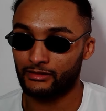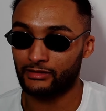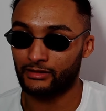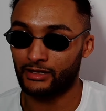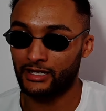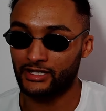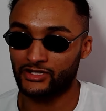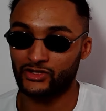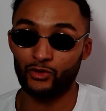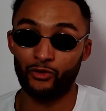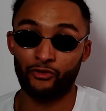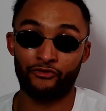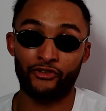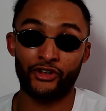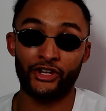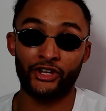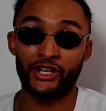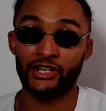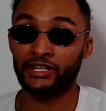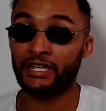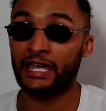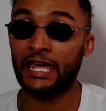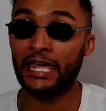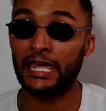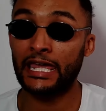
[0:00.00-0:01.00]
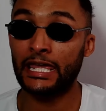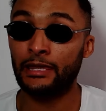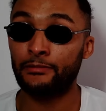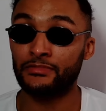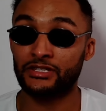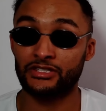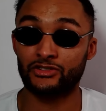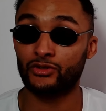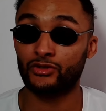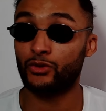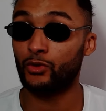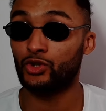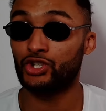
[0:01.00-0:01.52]
It's all fun and games,
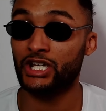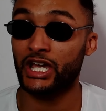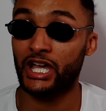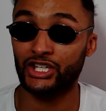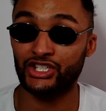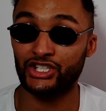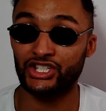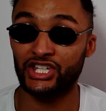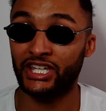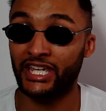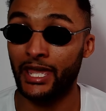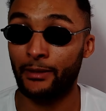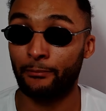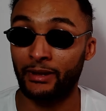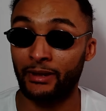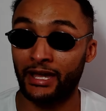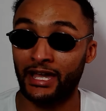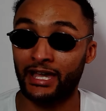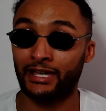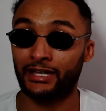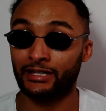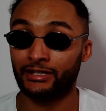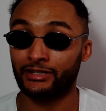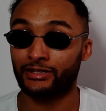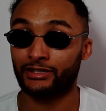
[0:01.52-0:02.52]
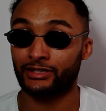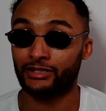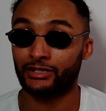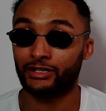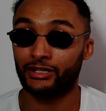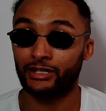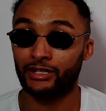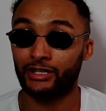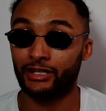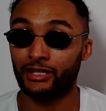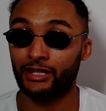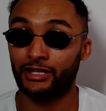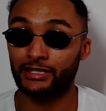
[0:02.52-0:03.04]
it's all chat shit, get banged
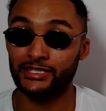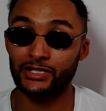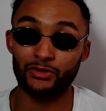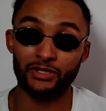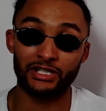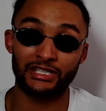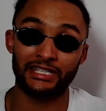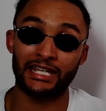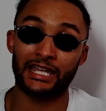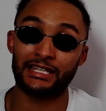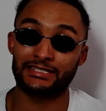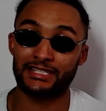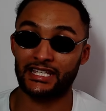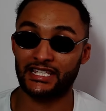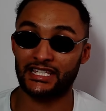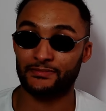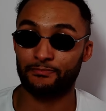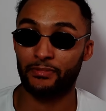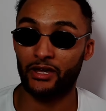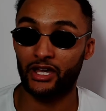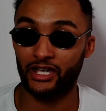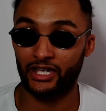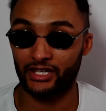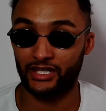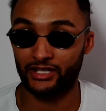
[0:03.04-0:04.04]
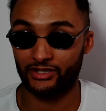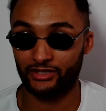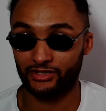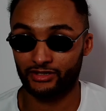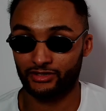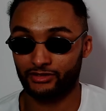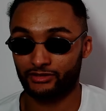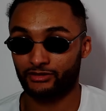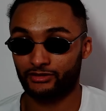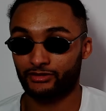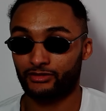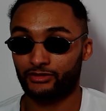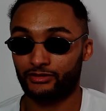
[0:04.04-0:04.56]
until your dad's expired
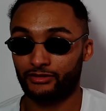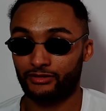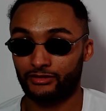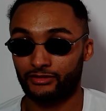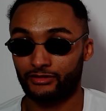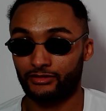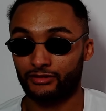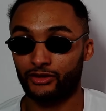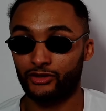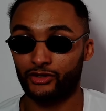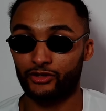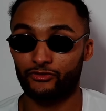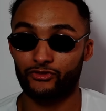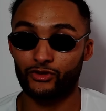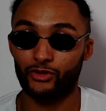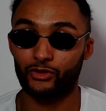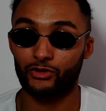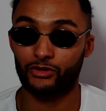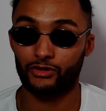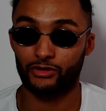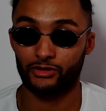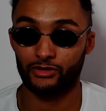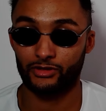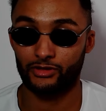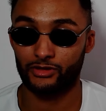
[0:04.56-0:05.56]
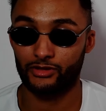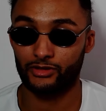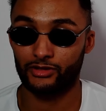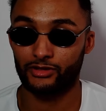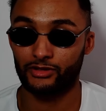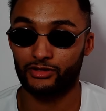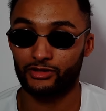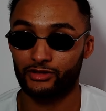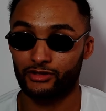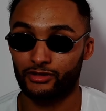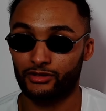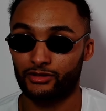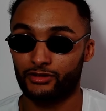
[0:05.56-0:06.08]
on the floor.
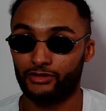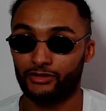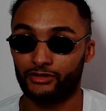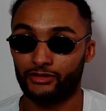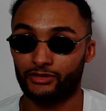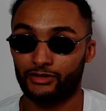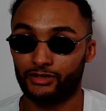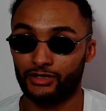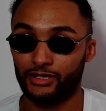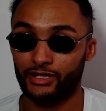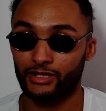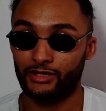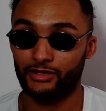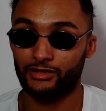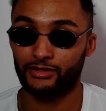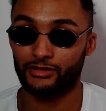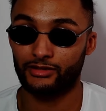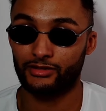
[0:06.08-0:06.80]
Yeah?